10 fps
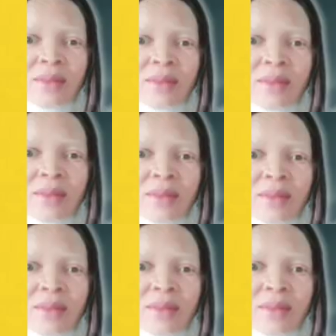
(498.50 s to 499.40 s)

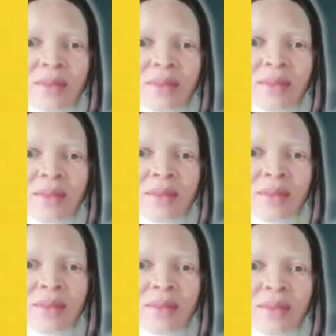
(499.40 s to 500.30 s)

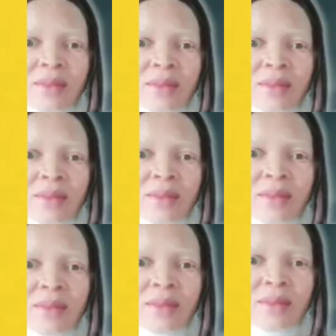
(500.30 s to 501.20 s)

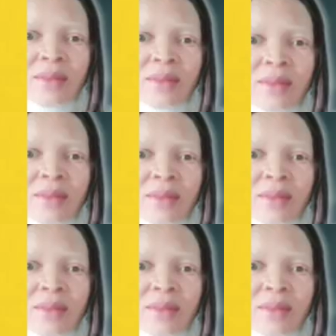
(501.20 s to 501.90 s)
Nothing is said.